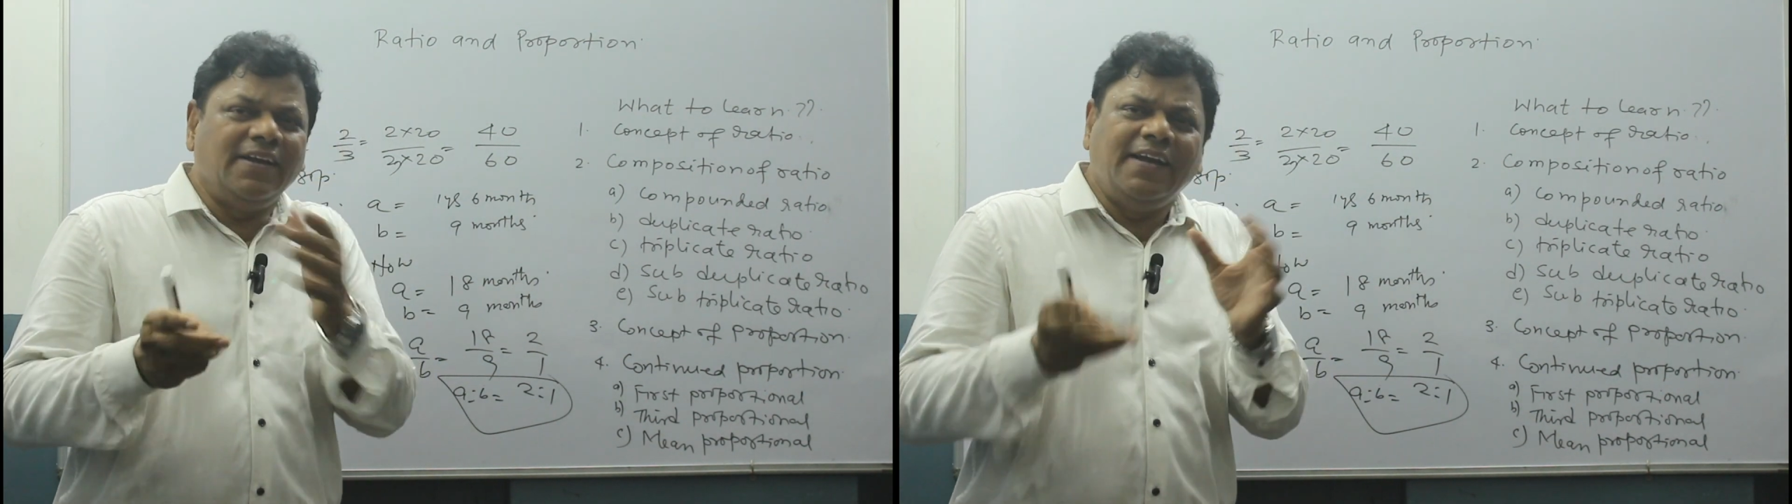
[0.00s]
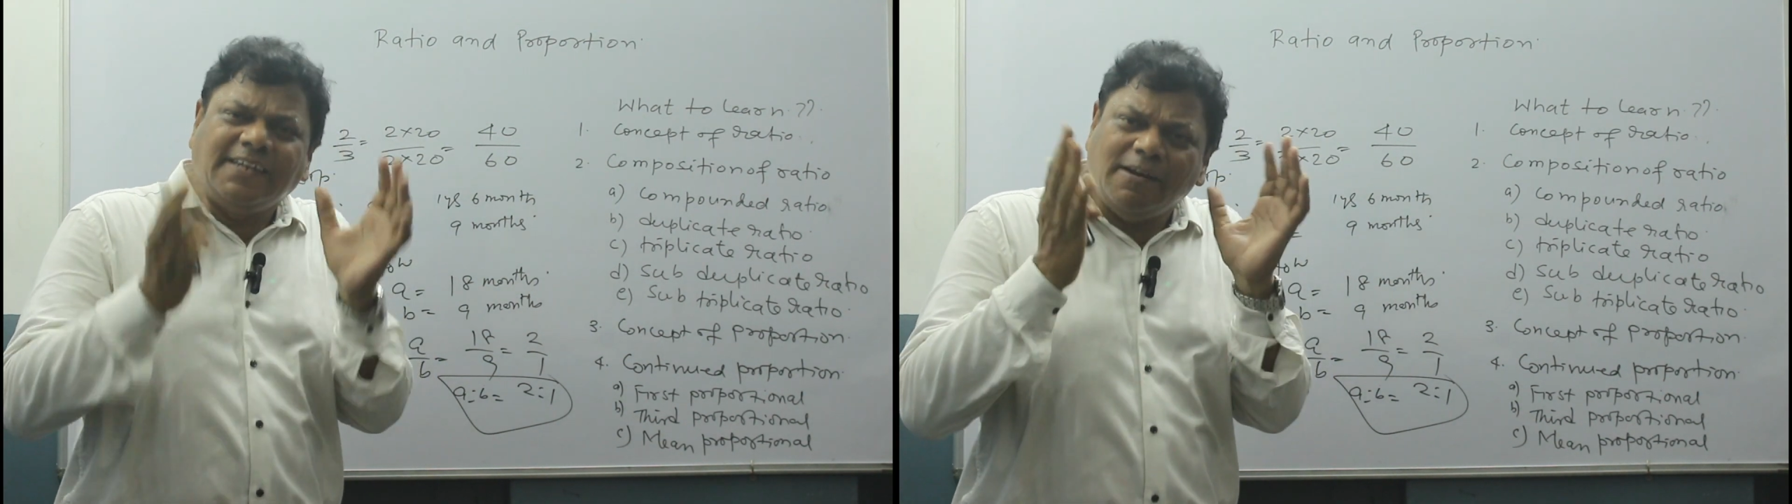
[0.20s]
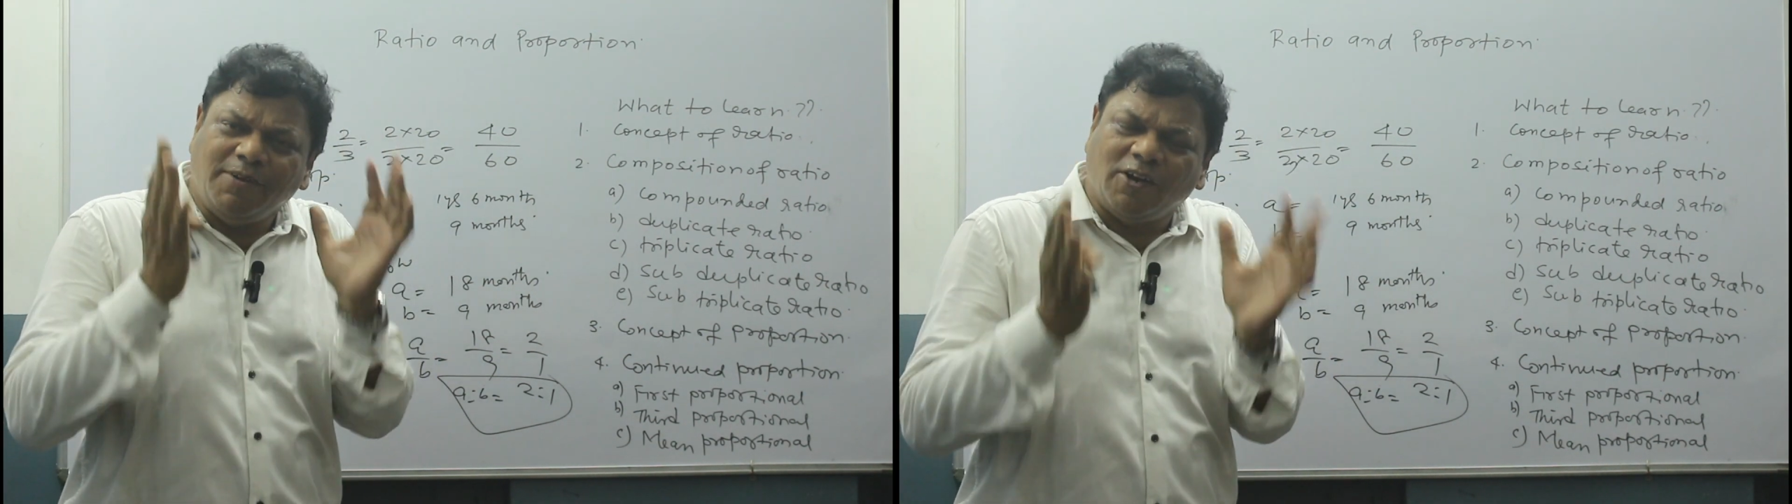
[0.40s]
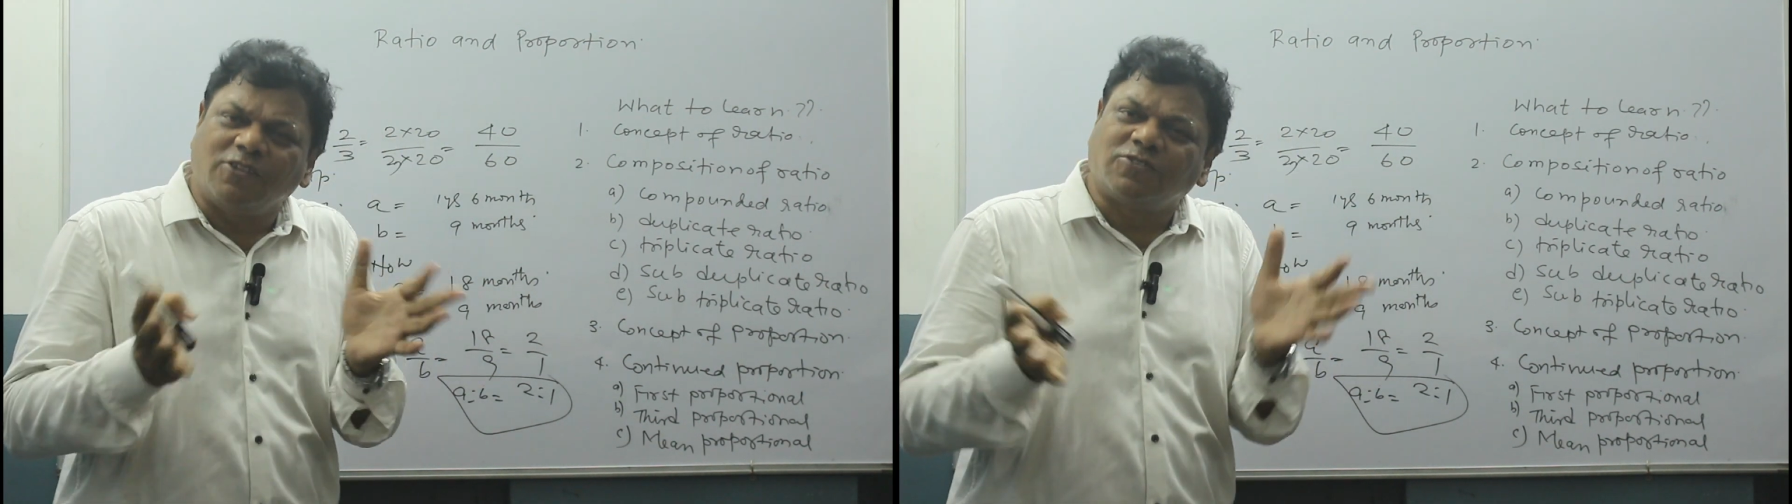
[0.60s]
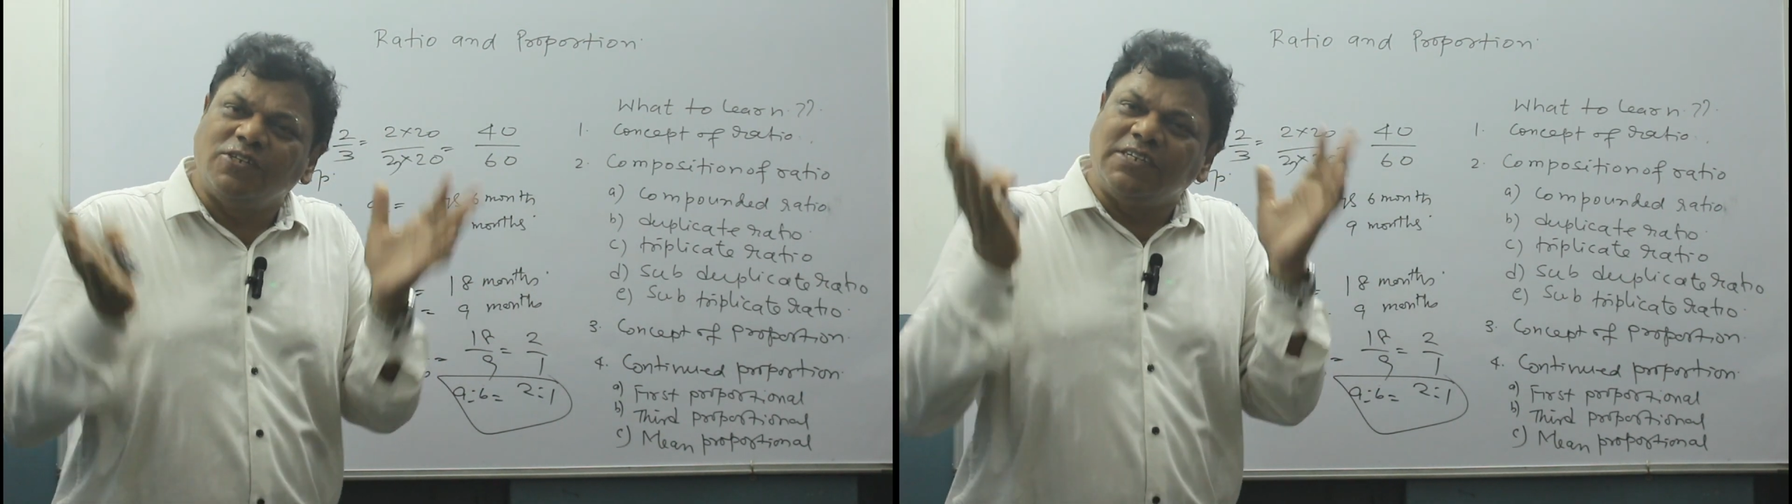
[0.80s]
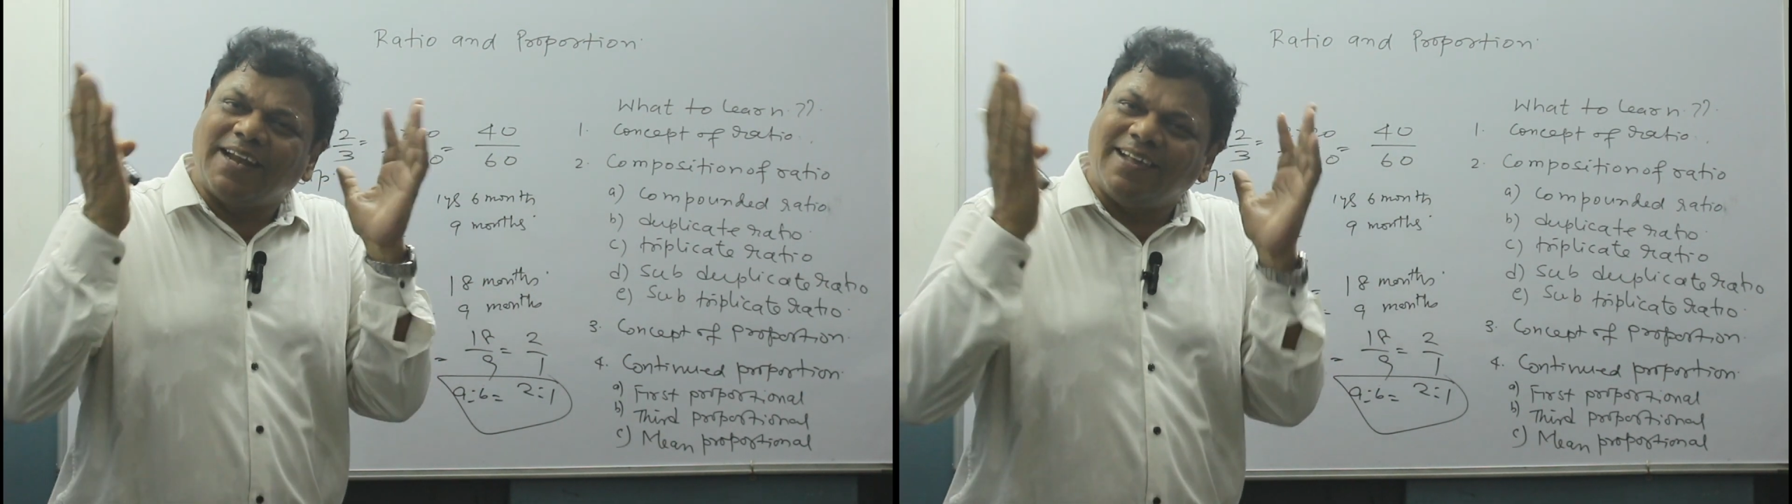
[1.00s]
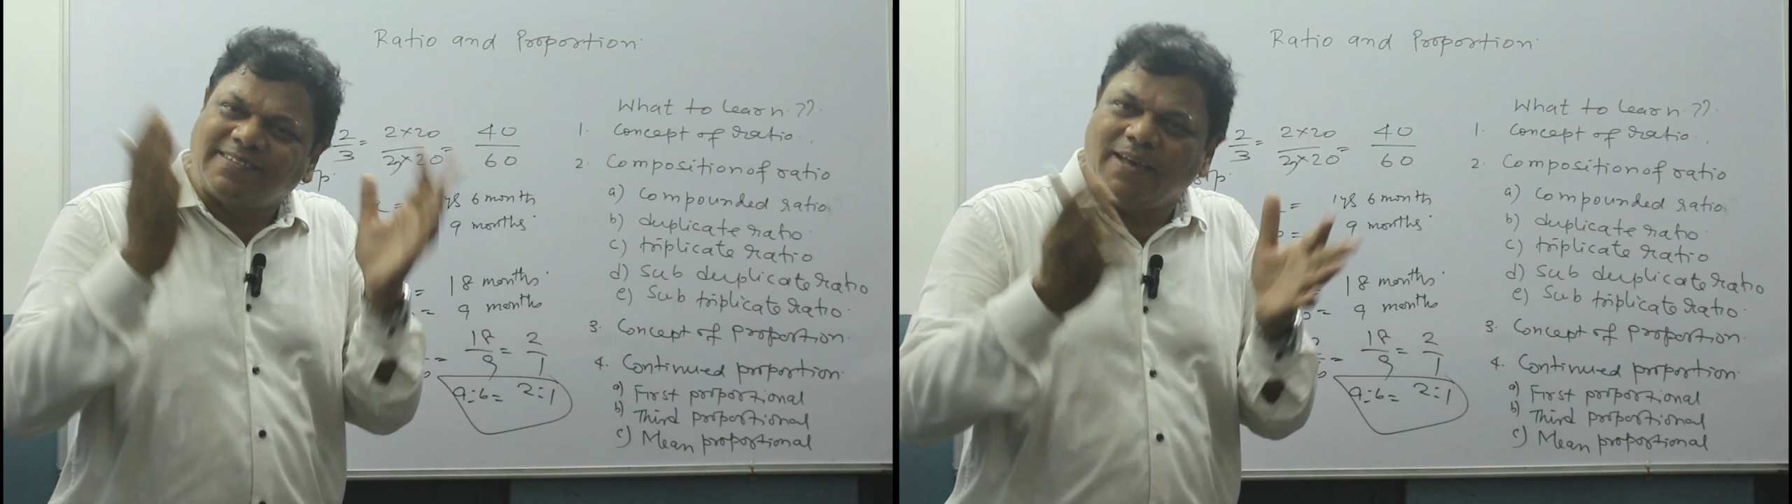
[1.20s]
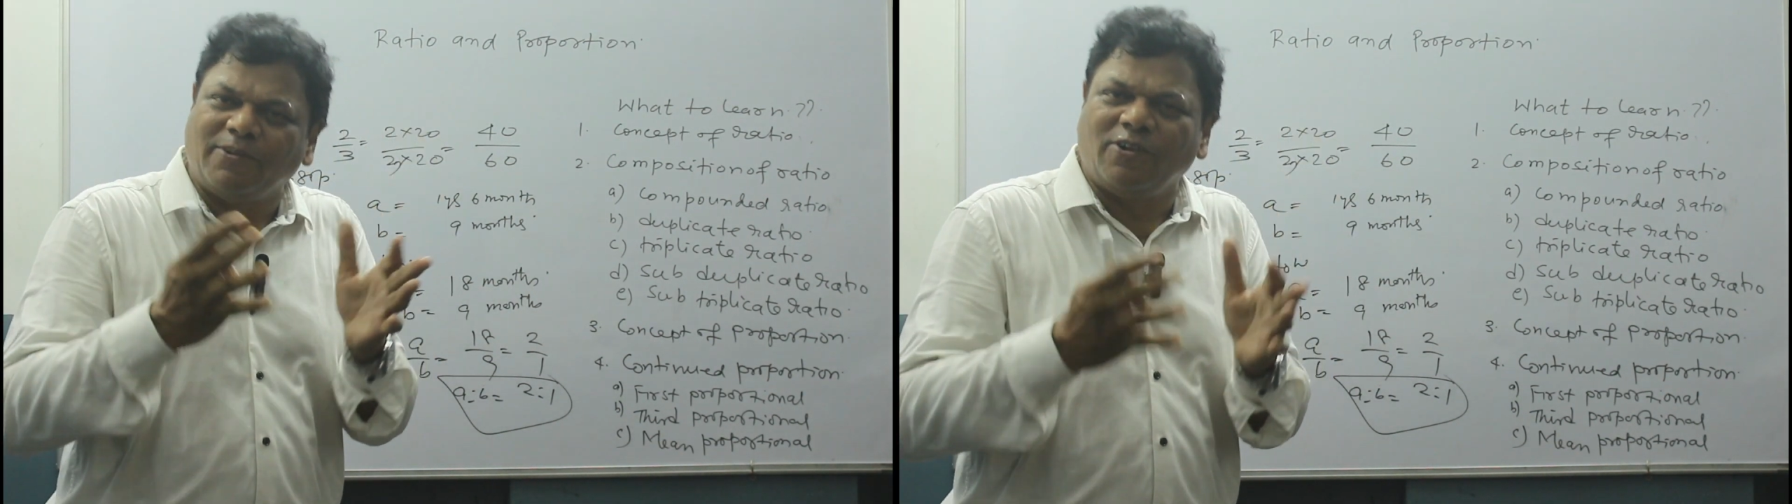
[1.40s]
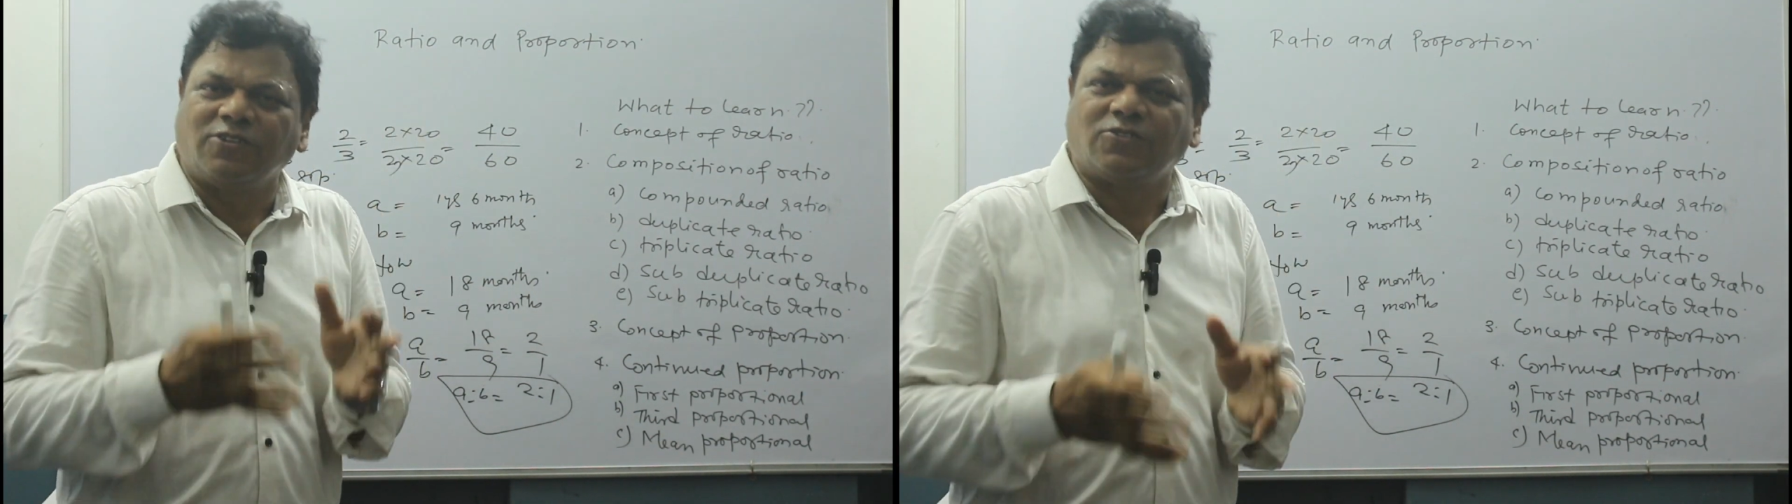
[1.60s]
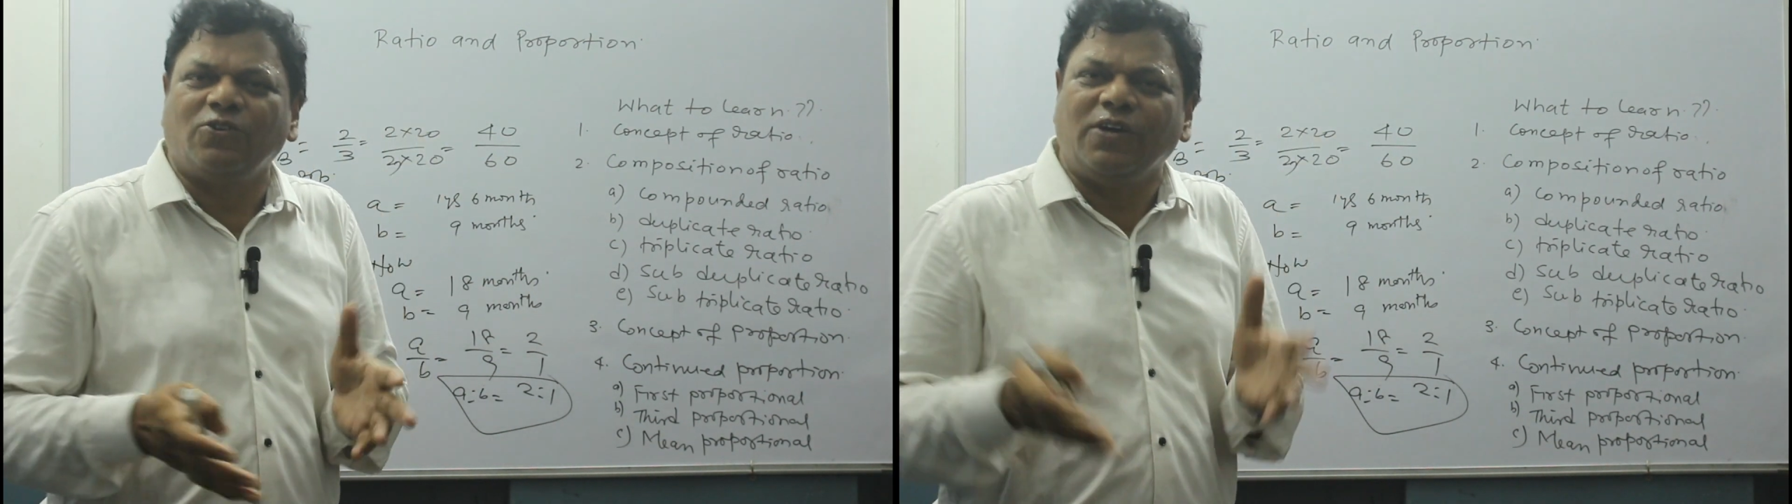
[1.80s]
Little bit also in class 7
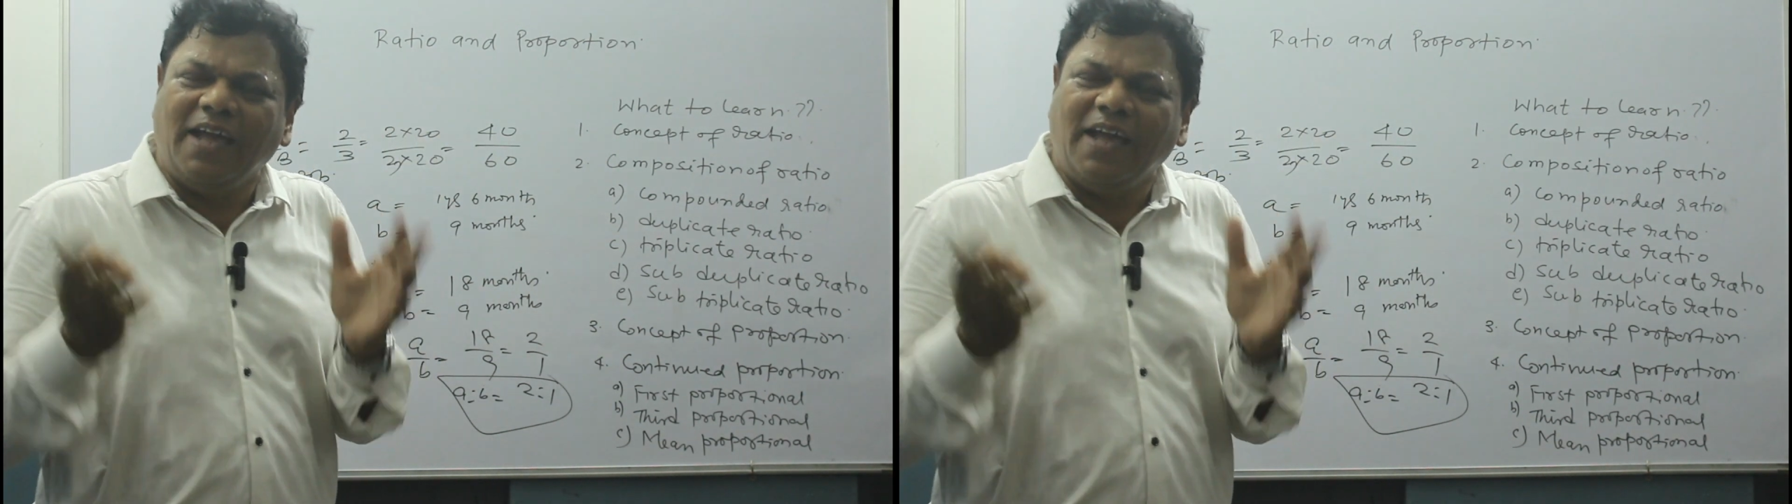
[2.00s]
also,